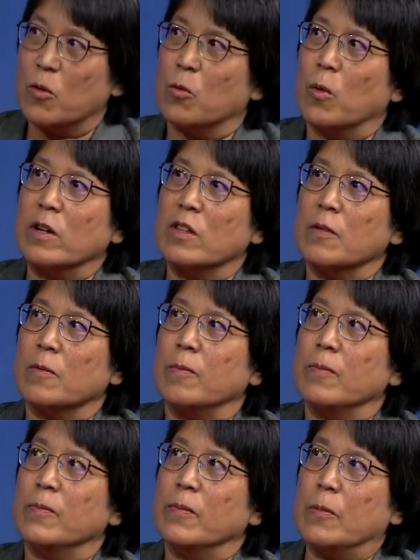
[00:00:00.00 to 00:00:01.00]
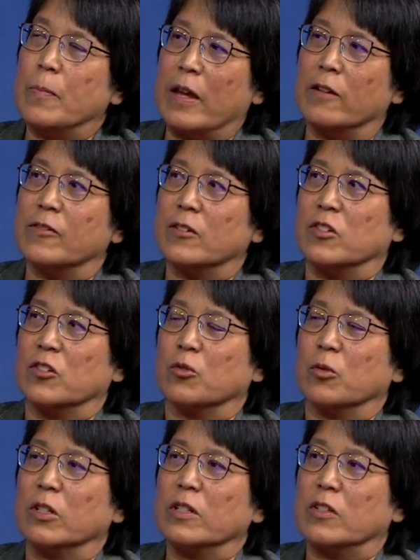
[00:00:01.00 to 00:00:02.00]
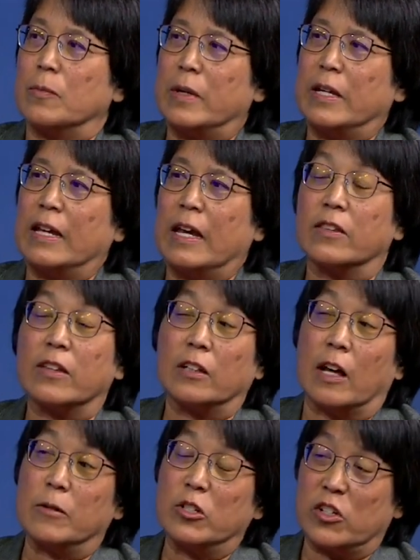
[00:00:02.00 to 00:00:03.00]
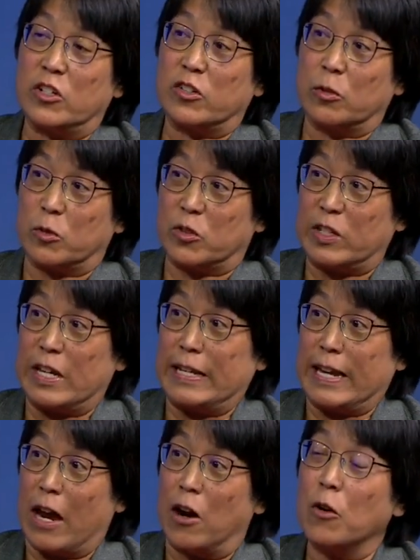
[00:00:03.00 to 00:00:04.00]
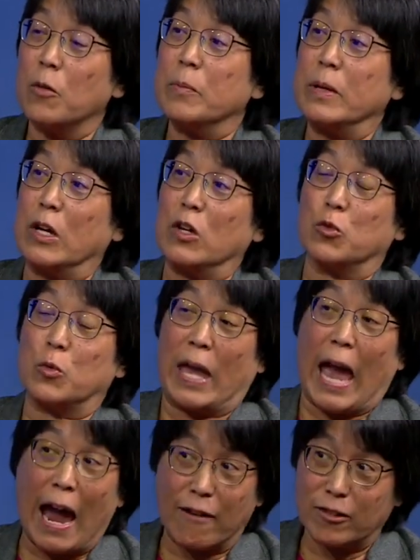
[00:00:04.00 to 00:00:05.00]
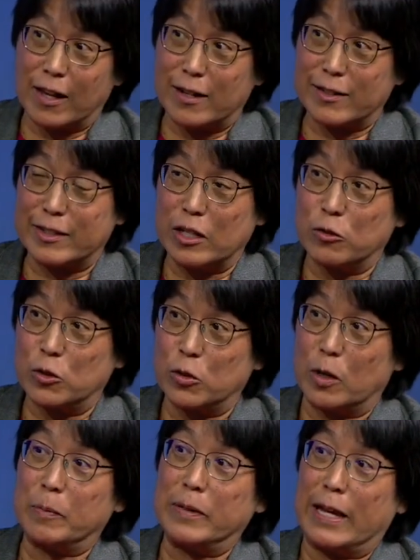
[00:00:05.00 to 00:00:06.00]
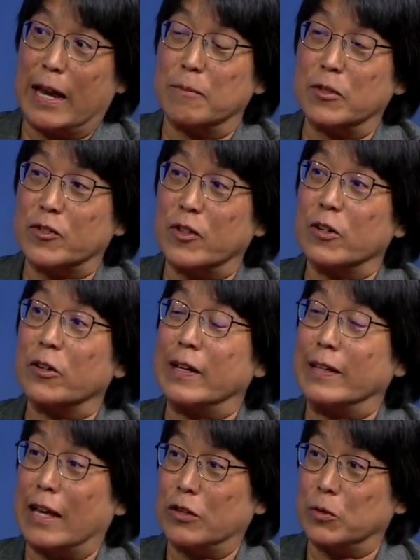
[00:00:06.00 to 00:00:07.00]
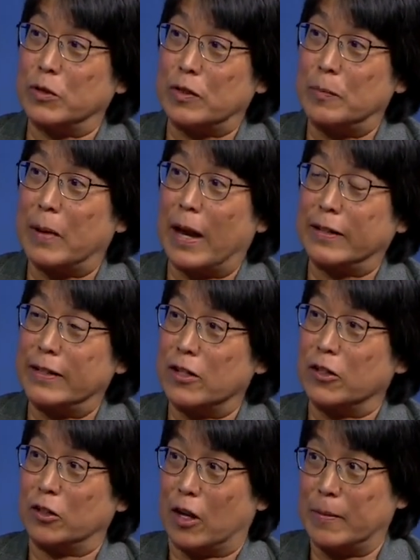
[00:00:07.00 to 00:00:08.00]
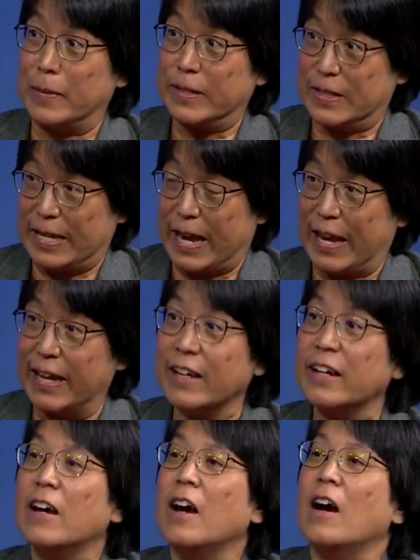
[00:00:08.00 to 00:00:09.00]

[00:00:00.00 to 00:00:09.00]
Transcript: One of the The benefits is really to mitigate the climate change that we're seeing now, because we have a lot of C O two up in the atmosphere, and that's what's impacting our climate today.